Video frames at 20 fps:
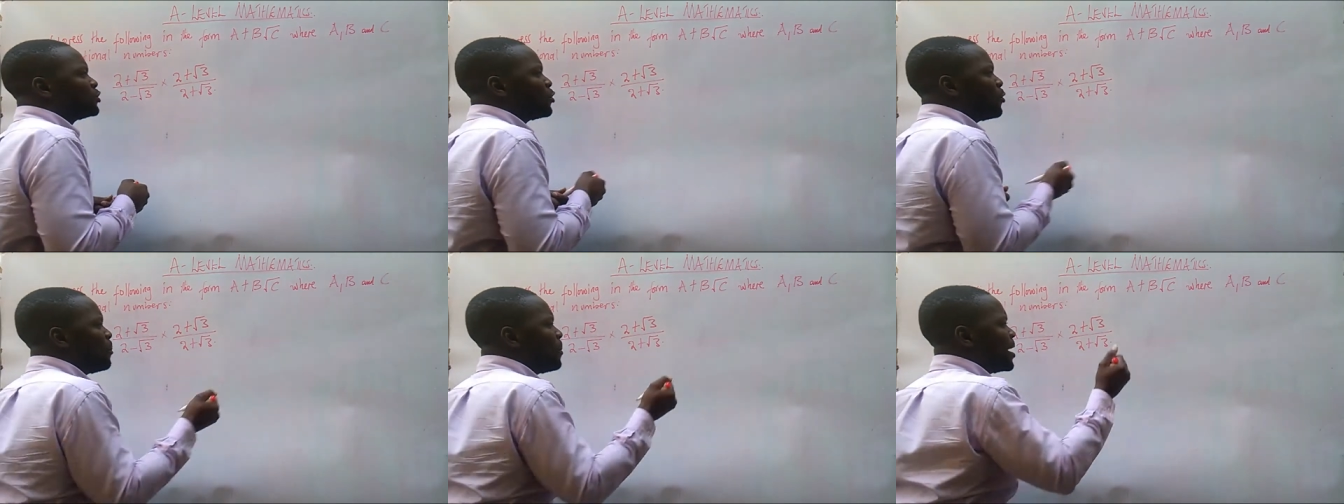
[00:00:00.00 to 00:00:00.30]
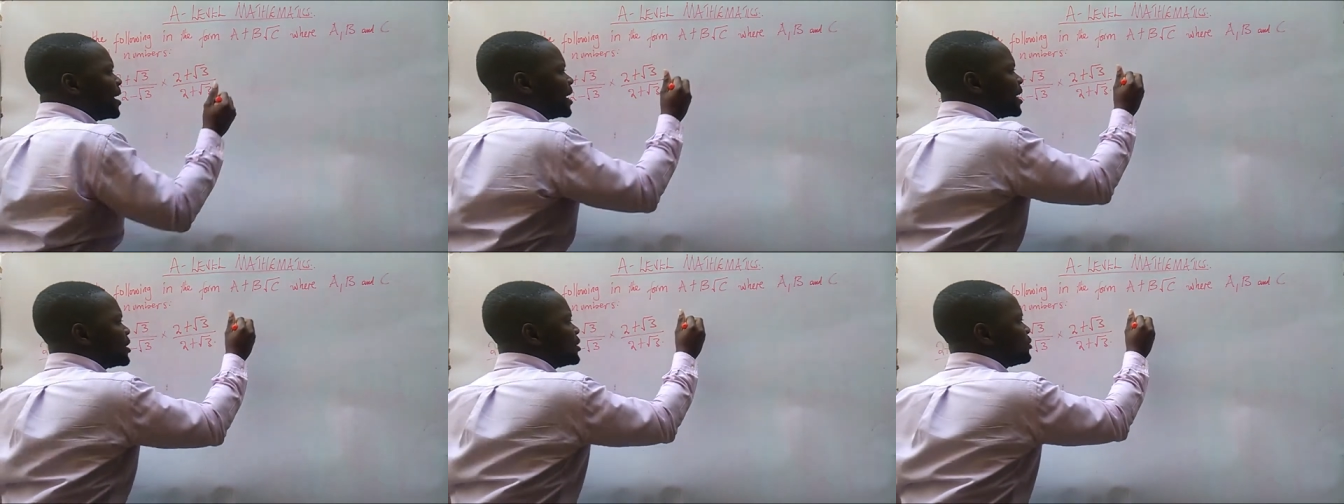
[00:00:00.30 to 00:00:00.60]
2
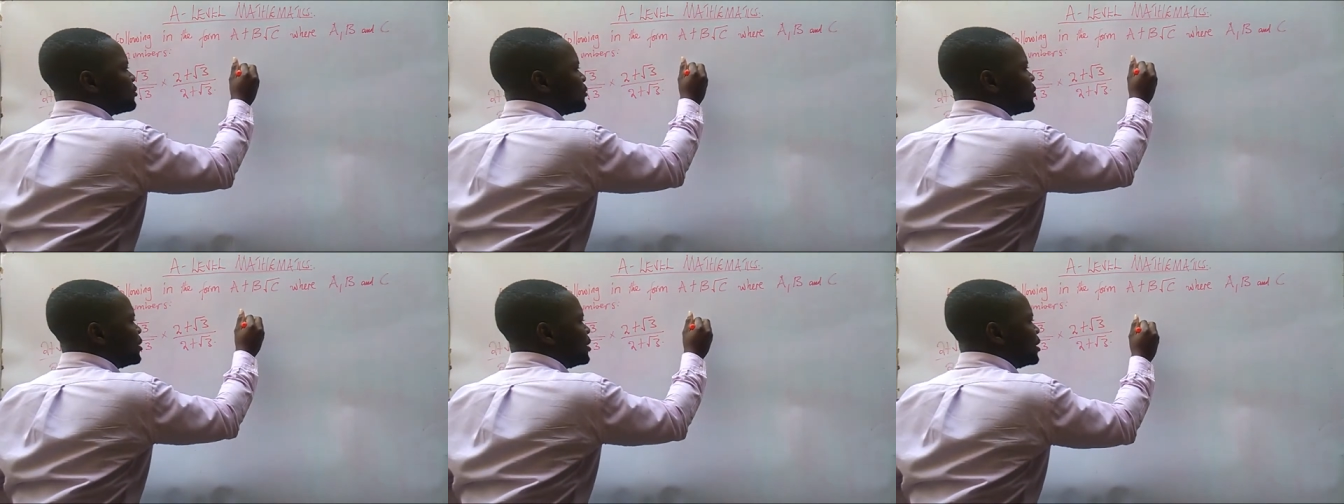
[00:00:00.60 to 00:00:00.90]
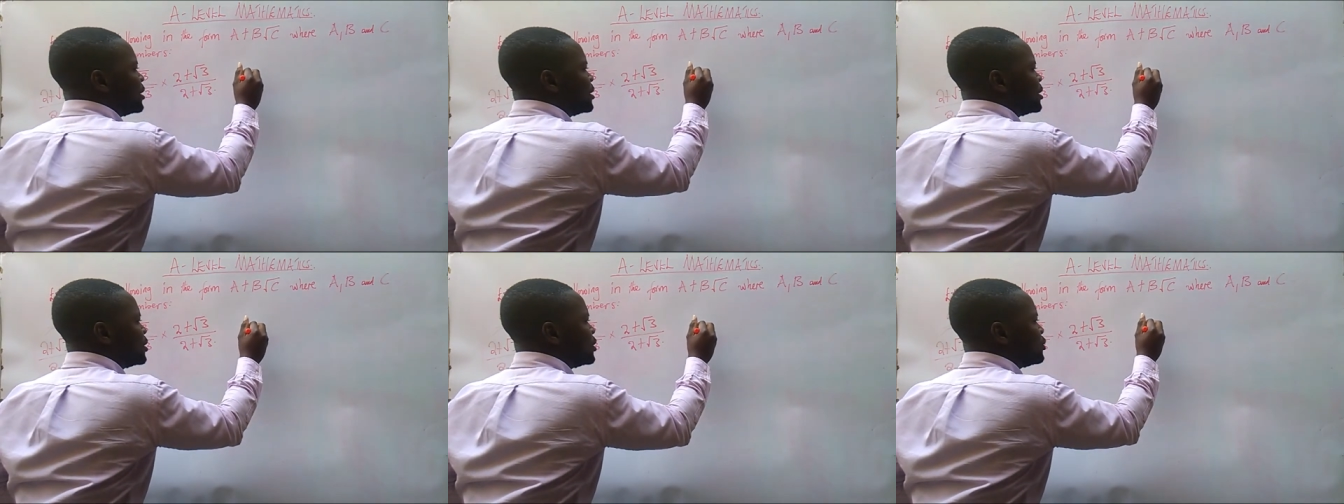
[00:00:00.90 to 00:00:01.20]
minus 3,
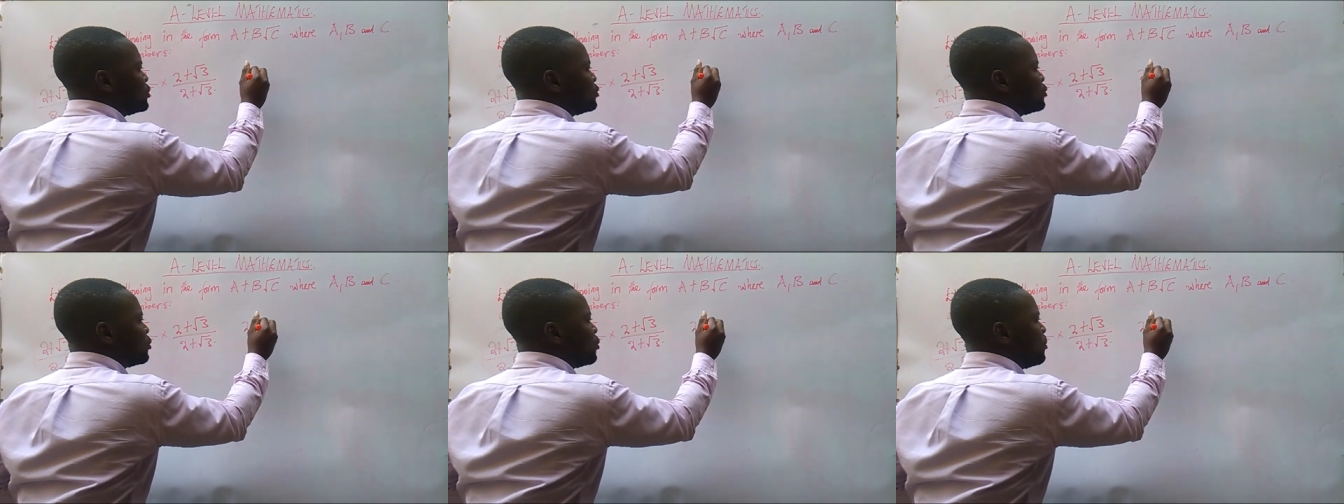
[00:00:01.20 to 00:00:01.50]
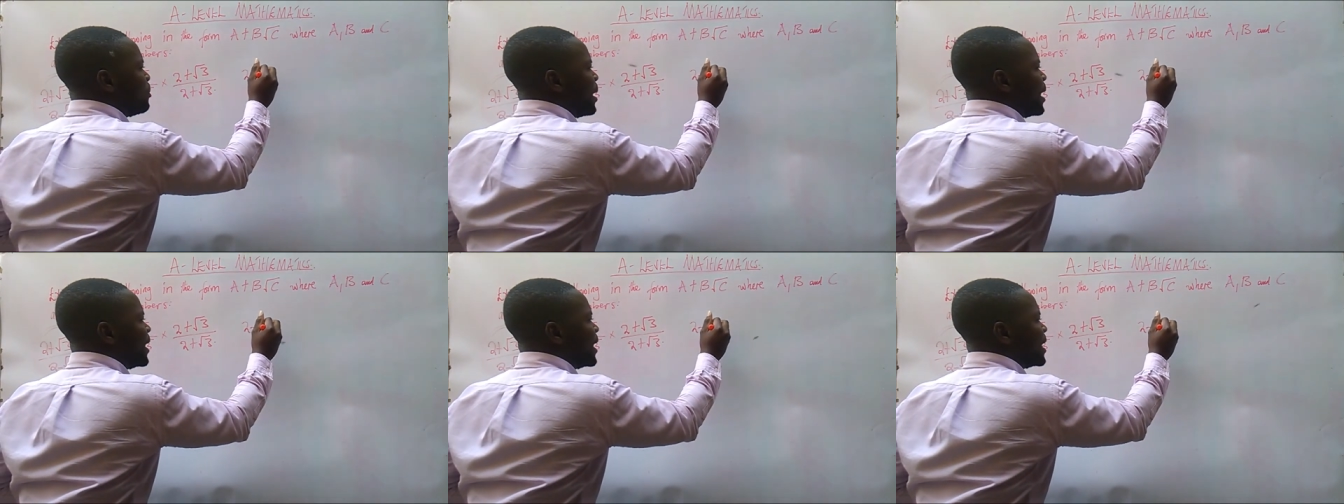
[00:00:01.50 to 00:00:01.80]
this is
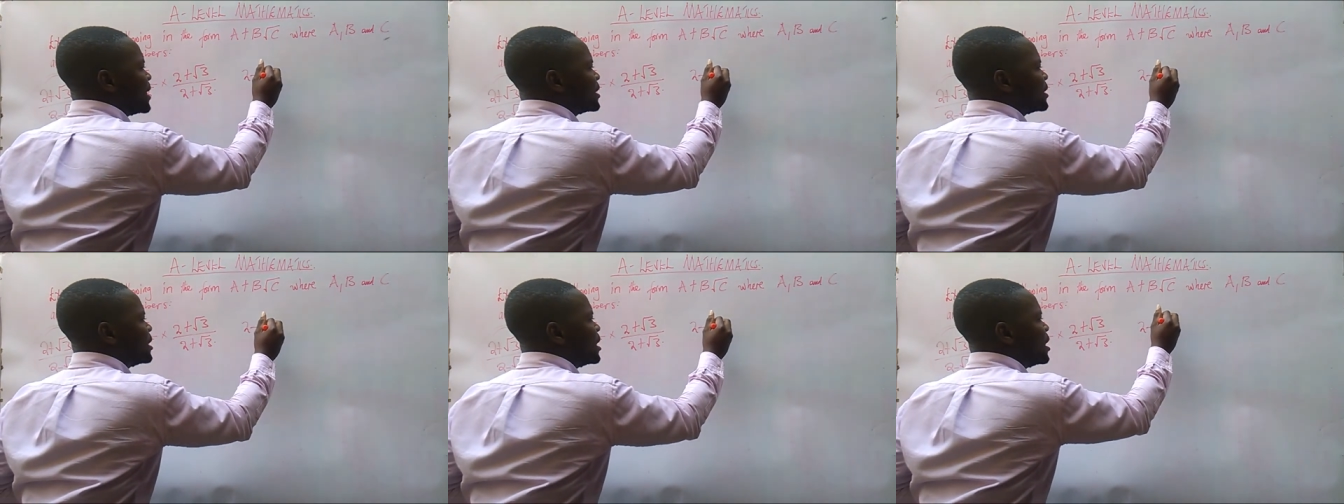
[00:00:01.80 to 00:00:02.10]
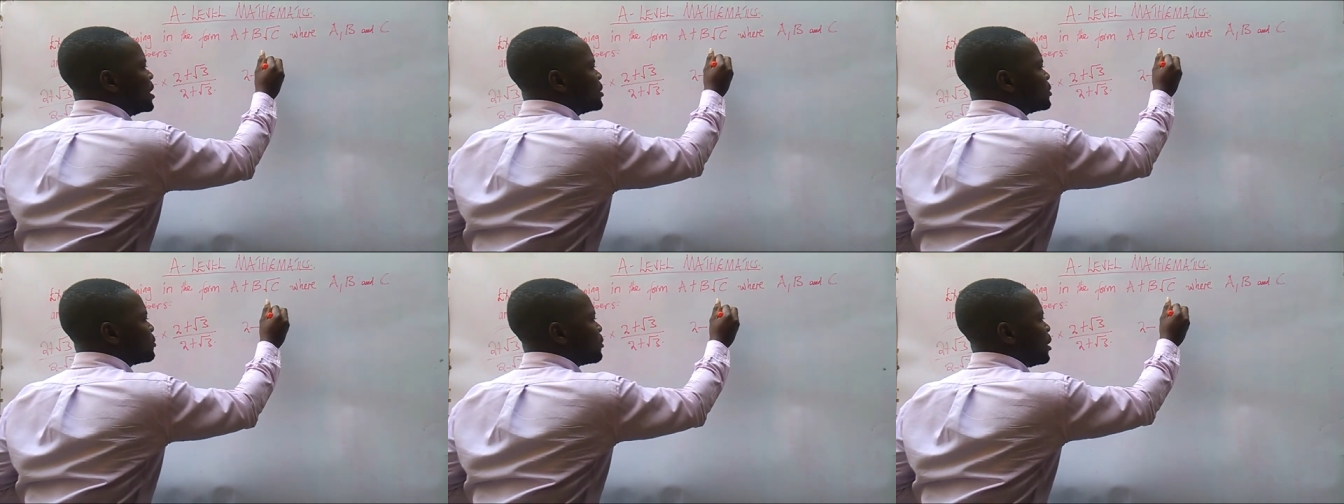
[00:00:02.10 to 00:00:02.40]
2 minus
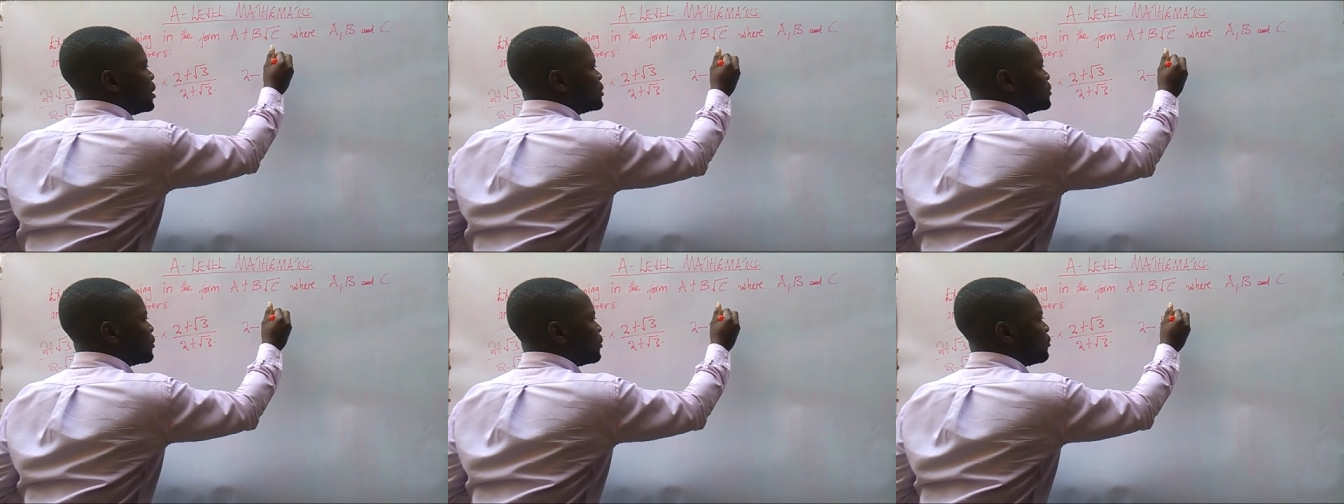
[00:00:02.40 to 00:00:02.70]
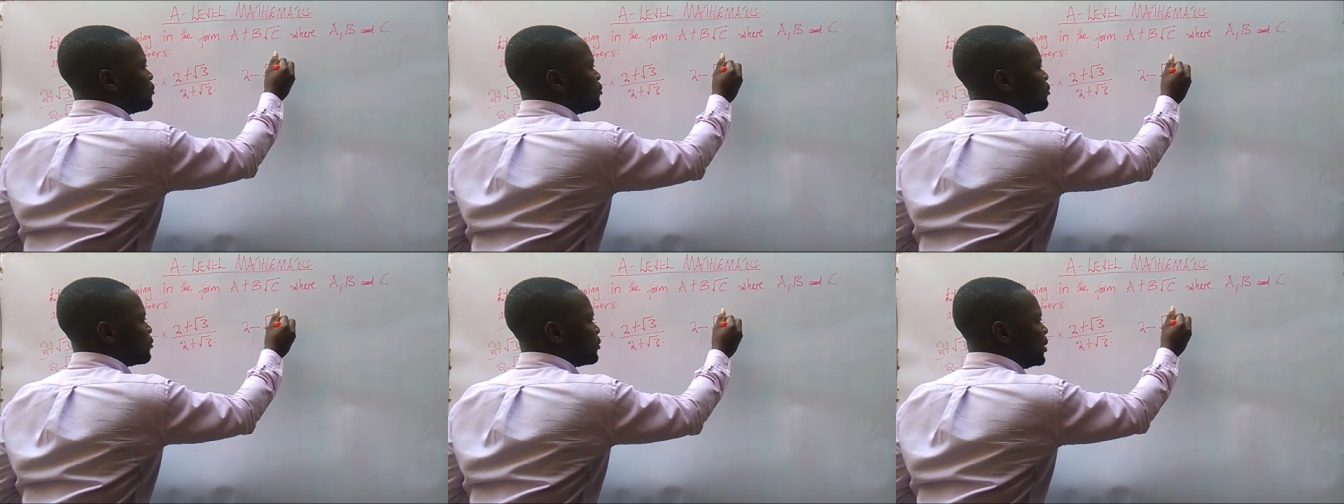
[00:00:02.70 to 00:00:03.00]
square root
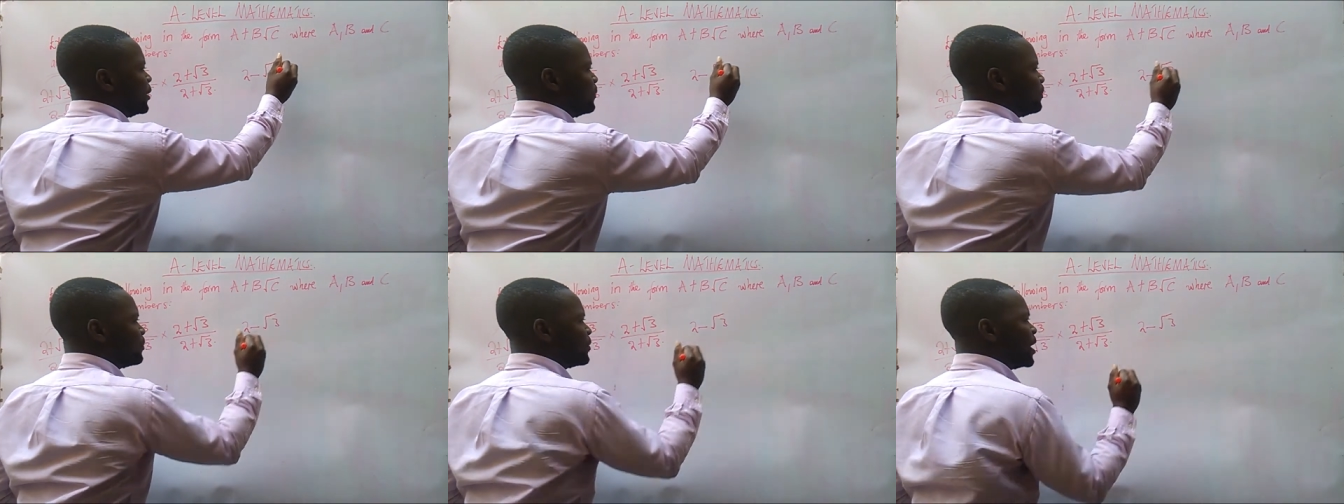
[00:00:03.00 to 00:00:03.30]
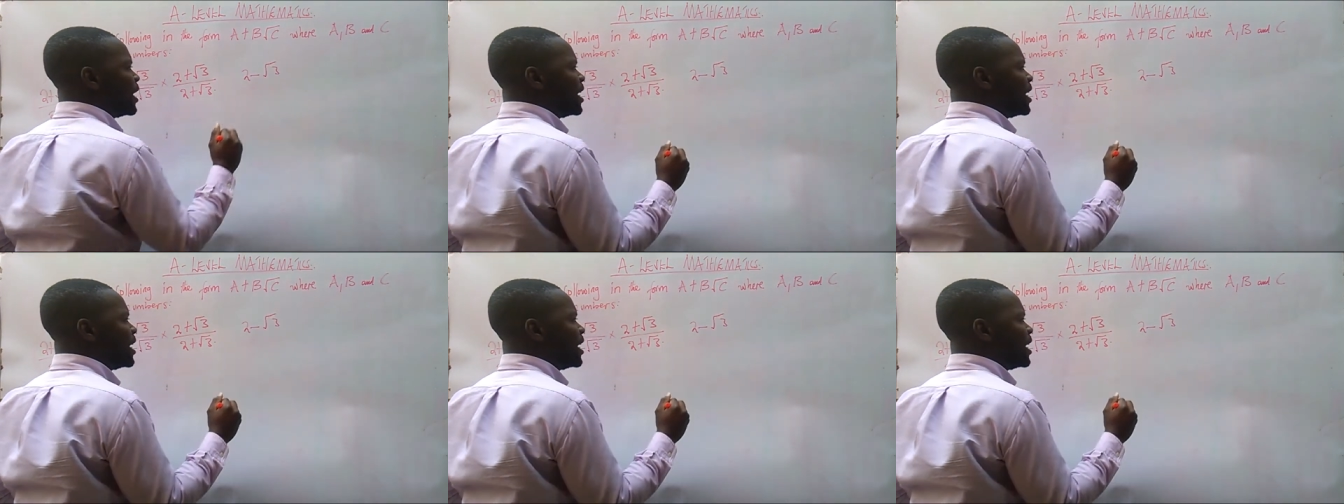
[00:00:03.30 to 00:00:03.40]
of 3.